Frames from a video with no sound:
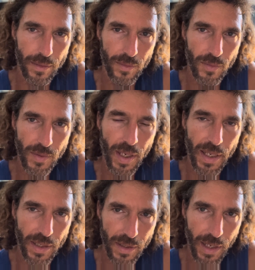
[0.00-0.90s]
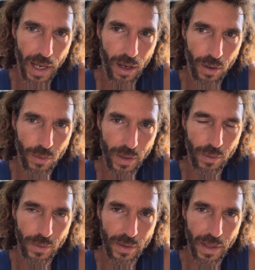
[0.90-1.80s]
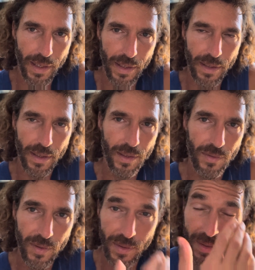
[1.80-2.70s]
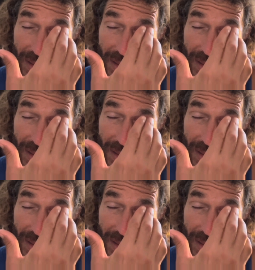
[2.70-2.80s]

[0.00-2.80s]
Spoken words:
take now that is